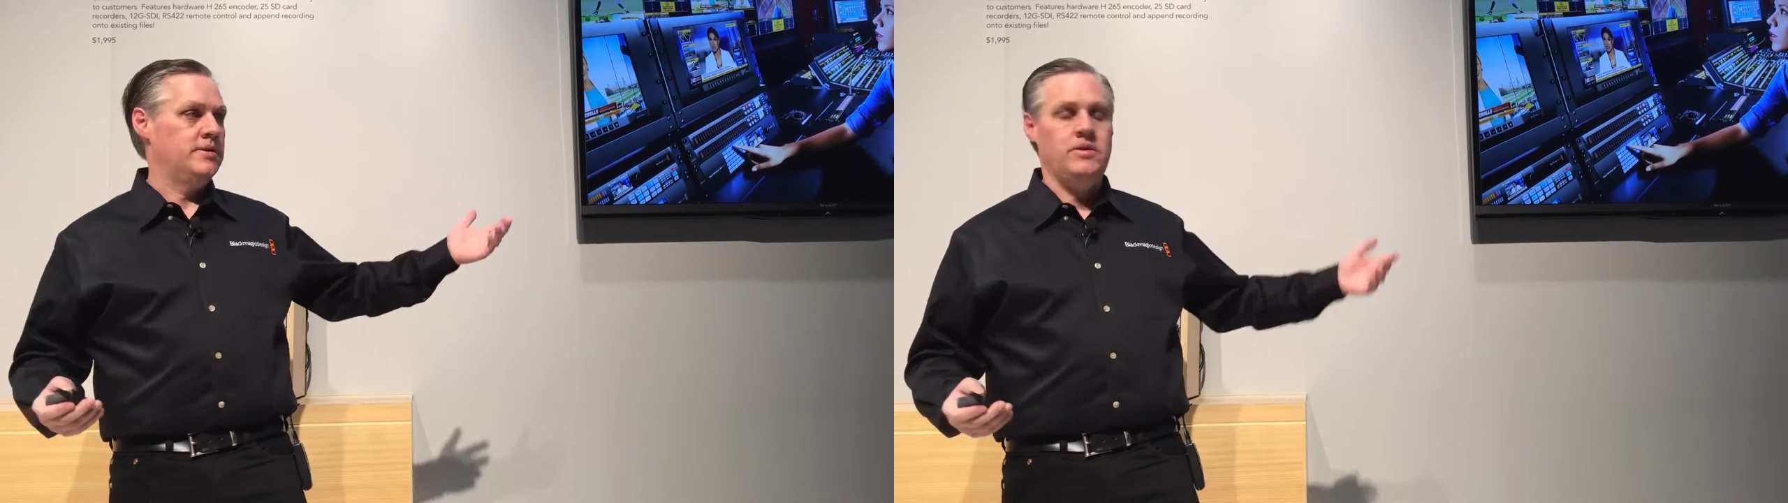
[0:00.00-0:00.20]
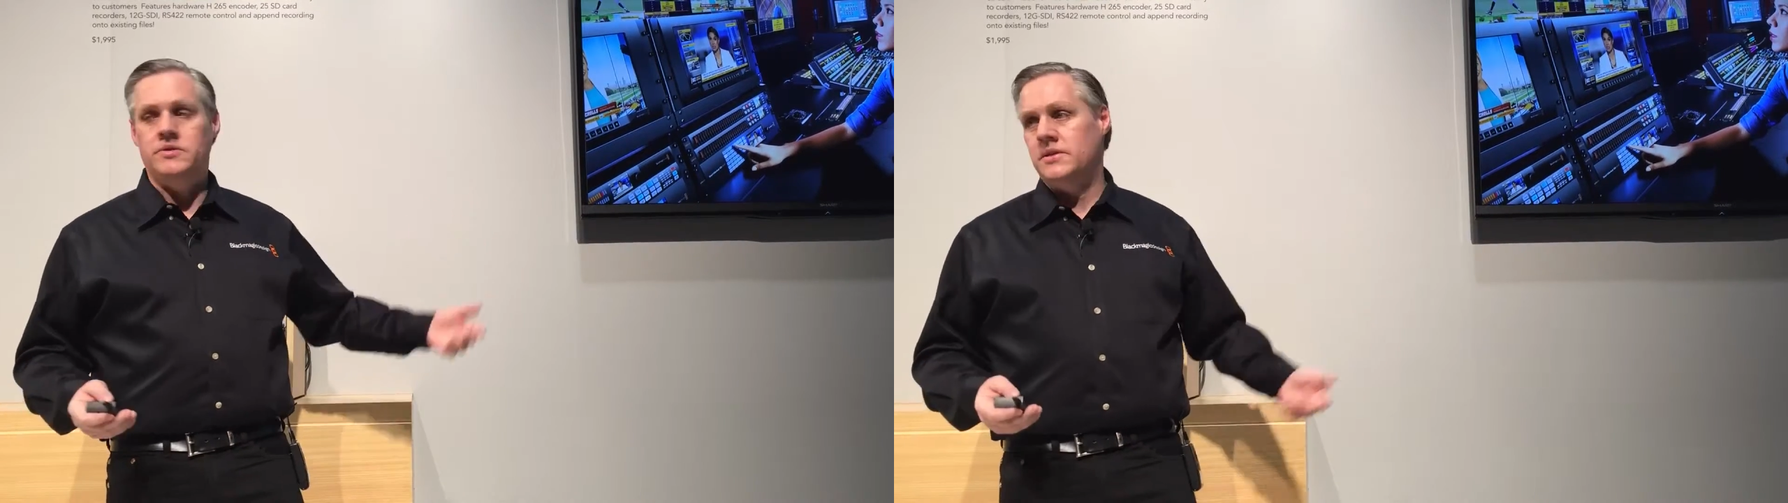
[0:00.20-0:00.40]

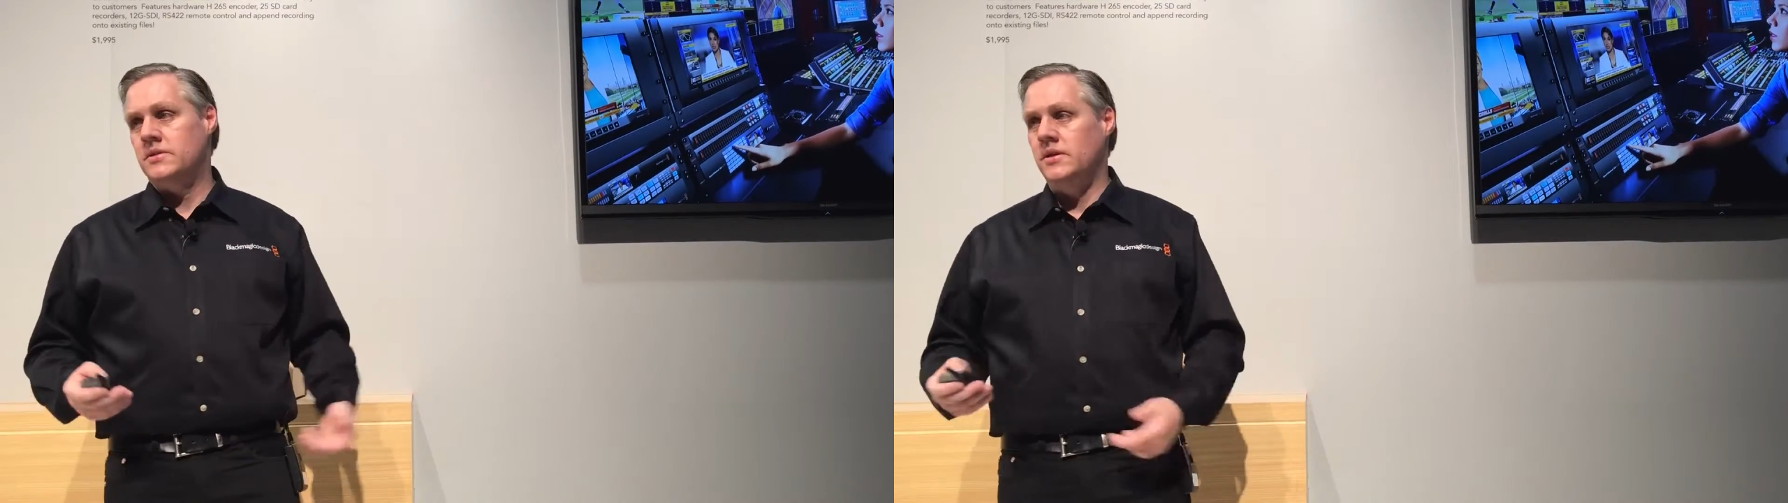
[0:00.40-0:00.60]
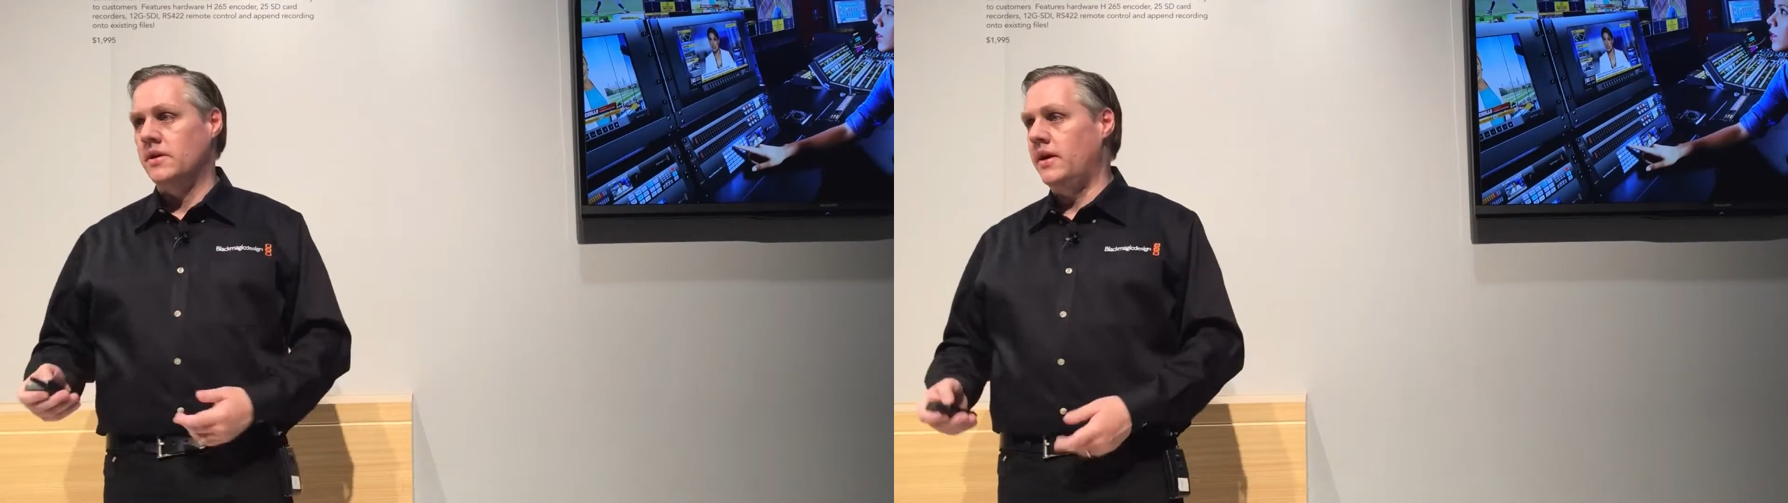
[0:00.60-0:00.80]
these and
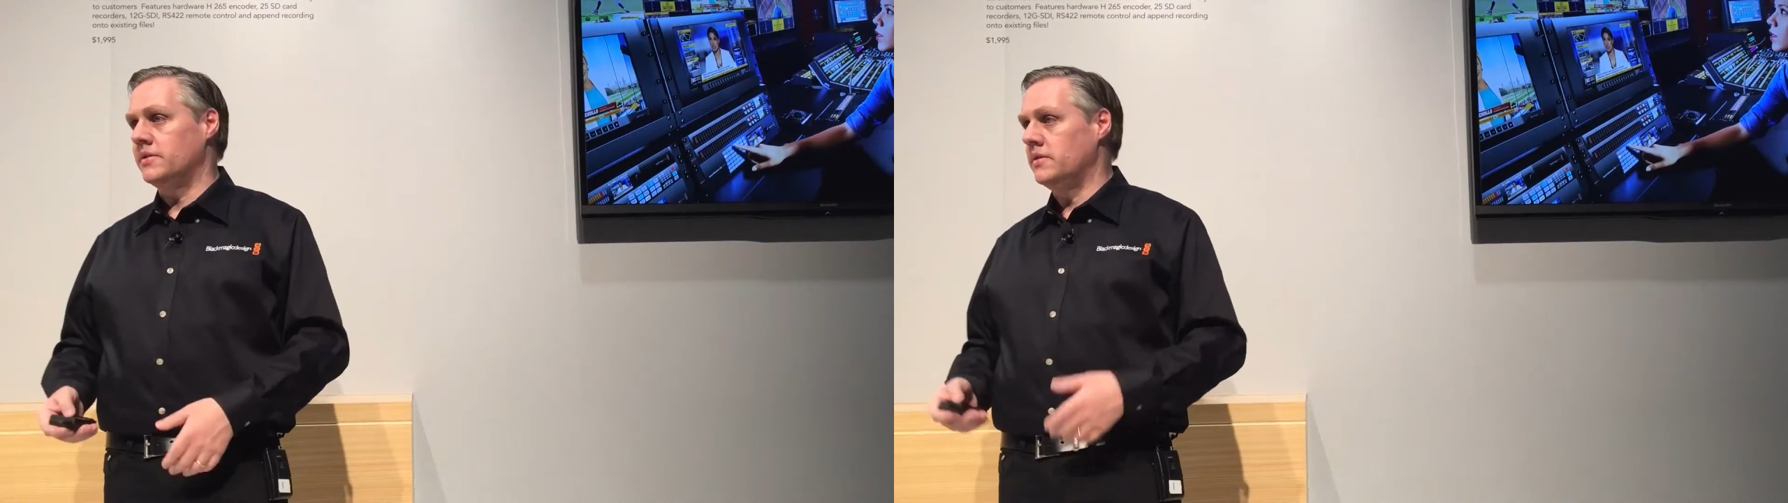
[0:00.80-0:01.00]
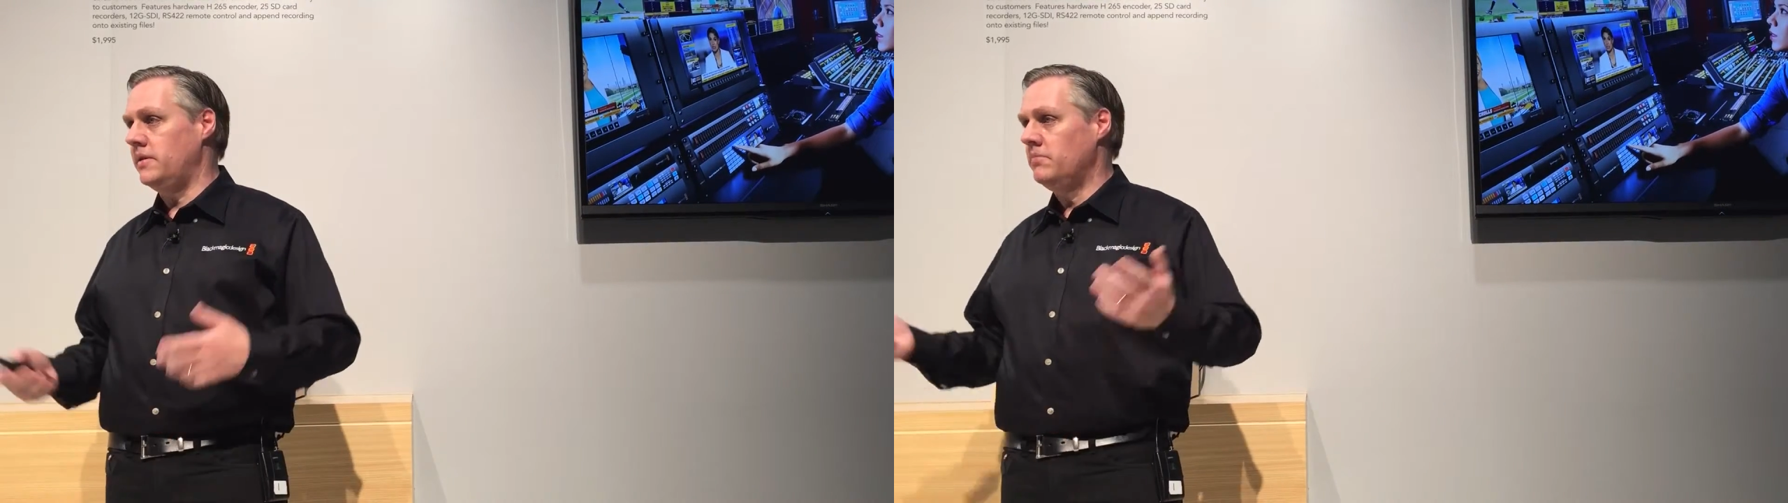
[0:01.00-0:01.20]
use SD cards,